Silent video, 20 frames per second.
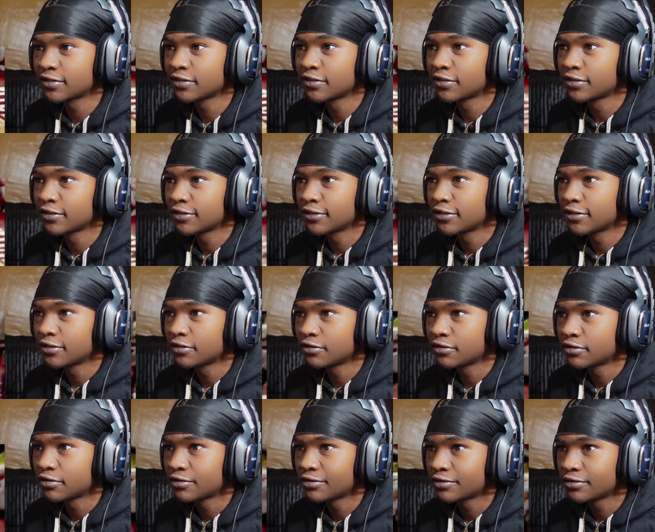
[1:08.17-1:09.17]

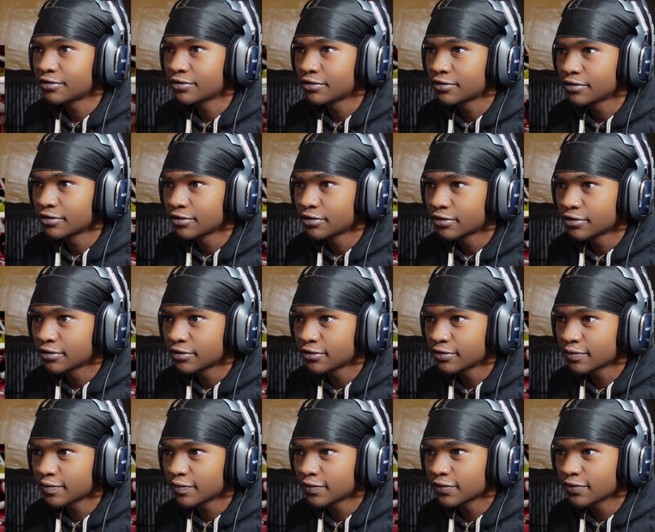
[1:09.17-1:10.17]

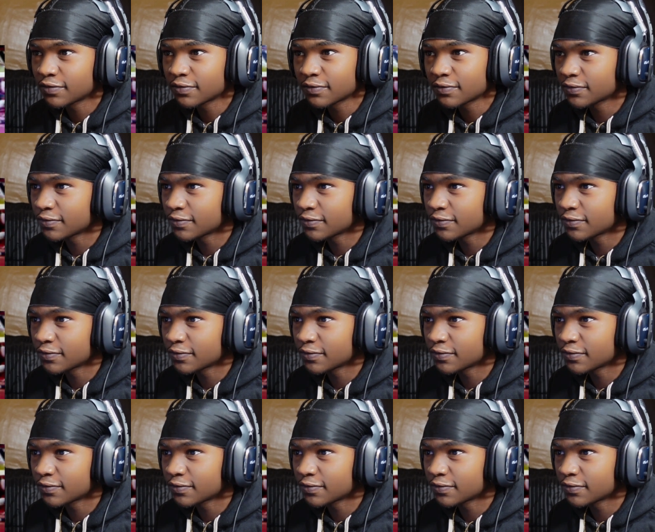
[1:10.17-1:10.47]
Nothing is said.